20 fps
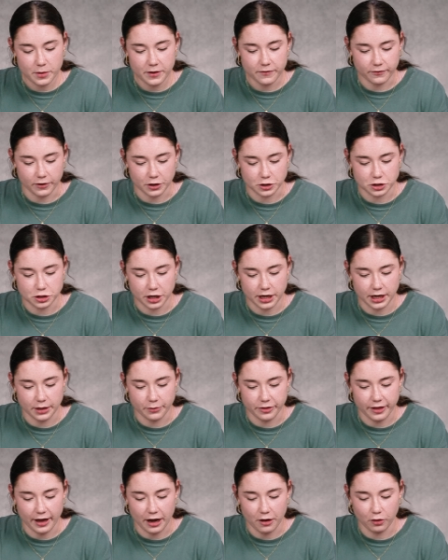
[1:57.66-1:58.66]
be
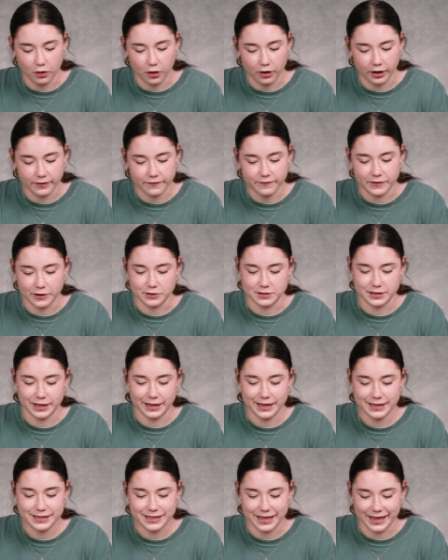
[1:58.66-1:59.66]
frustrating with how long it feels
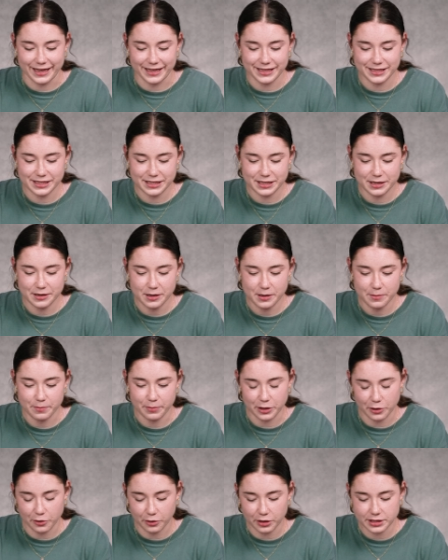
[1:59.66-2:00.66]
like it takes,
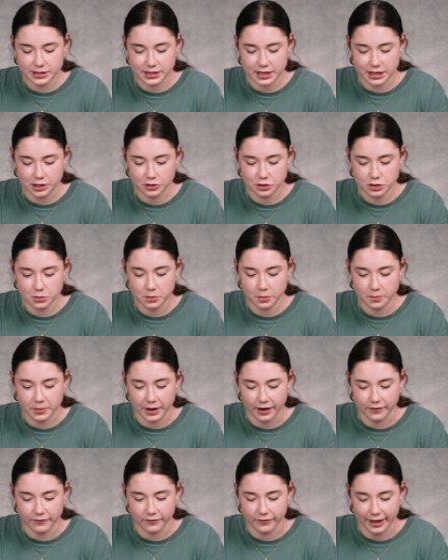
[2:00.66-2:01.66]
but you'll continue to
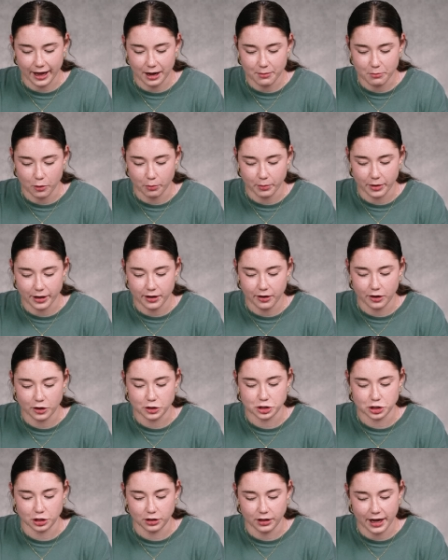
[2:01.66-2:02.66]
prepare for that moment
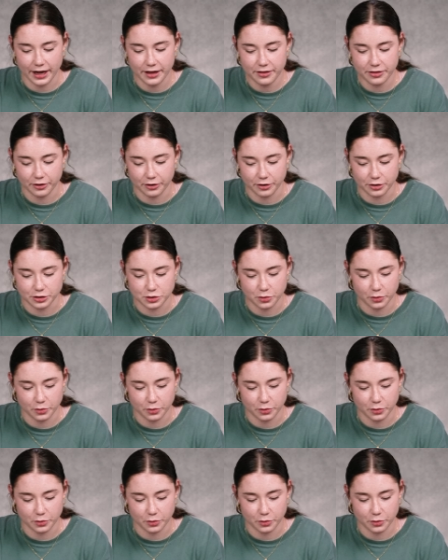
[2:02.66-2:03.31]
on July third,